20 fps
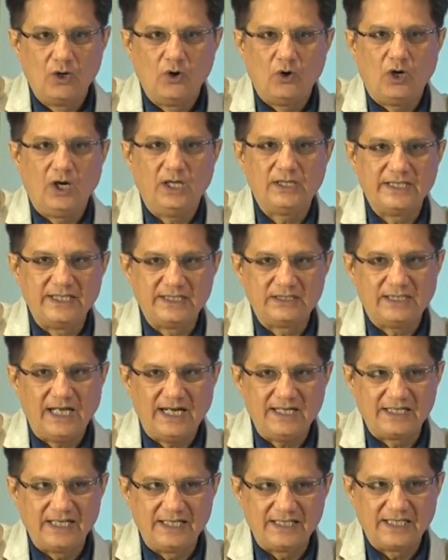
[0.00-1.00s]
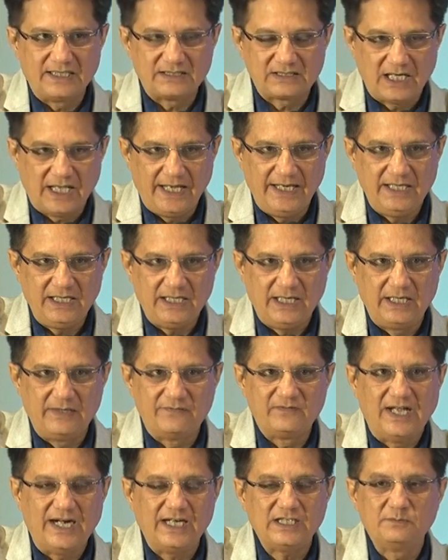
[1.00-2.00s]
All that data is lying, and
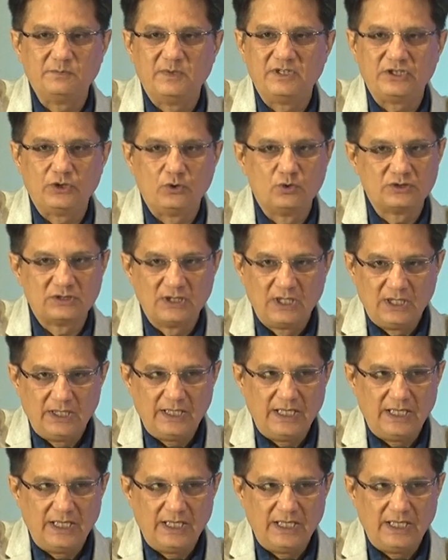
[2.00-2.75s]
if that is misused,